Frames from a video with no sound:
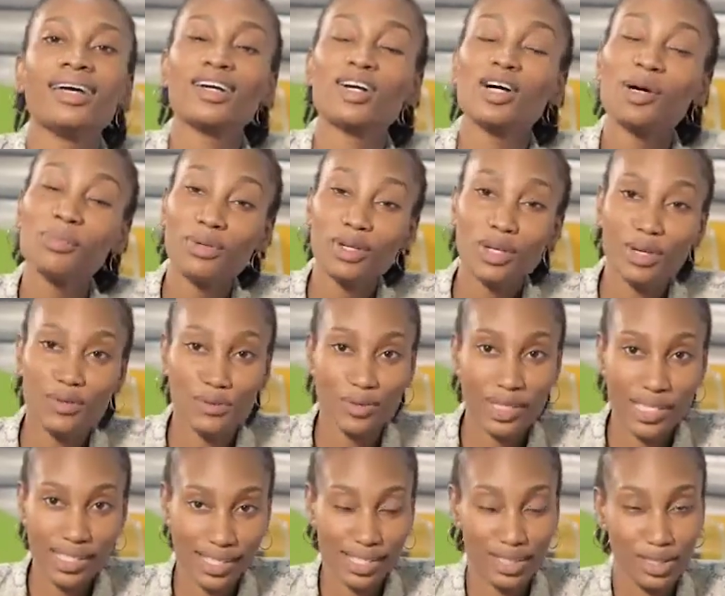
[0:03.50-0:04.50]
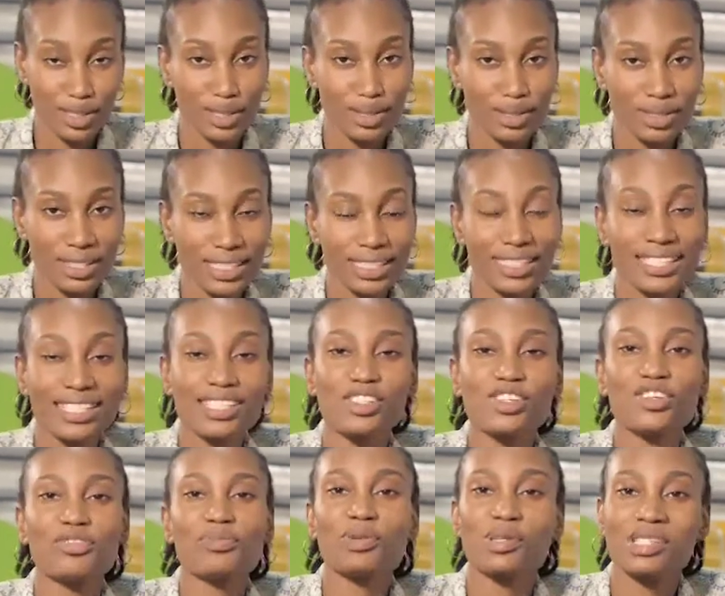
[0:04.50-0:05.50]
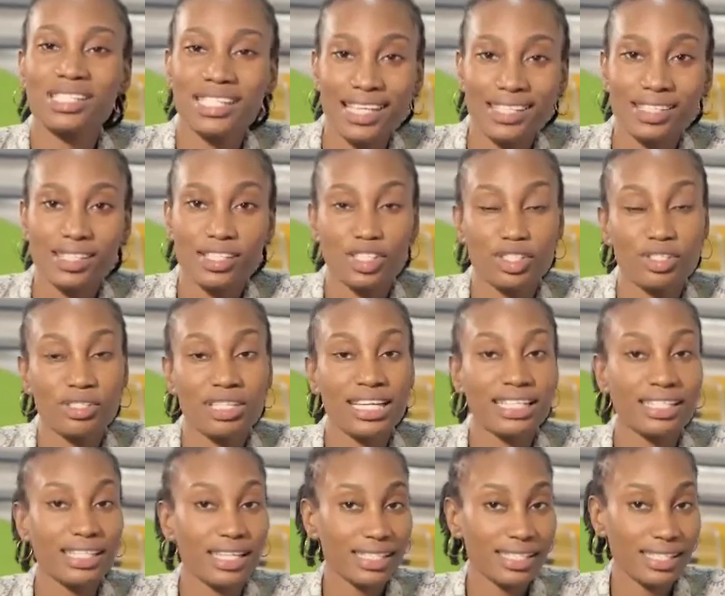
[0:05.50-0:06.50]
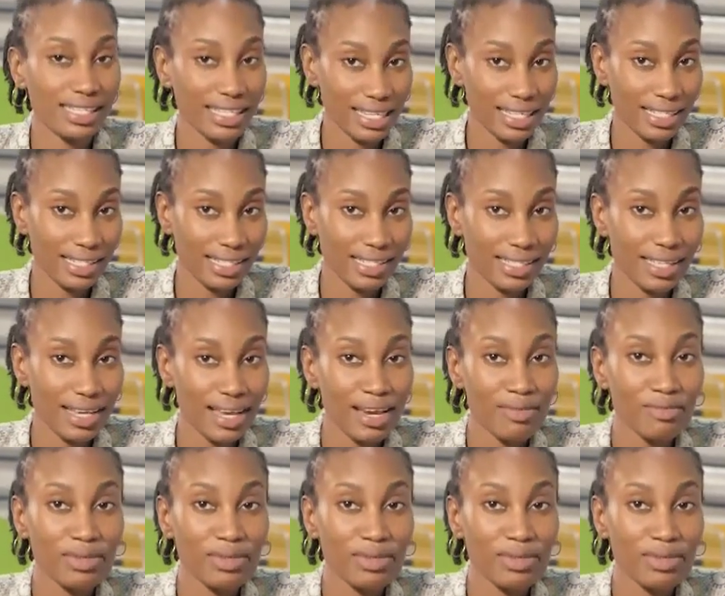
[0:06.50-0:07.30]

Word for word: A couple of weeks ago, in the heat of protests in the United States,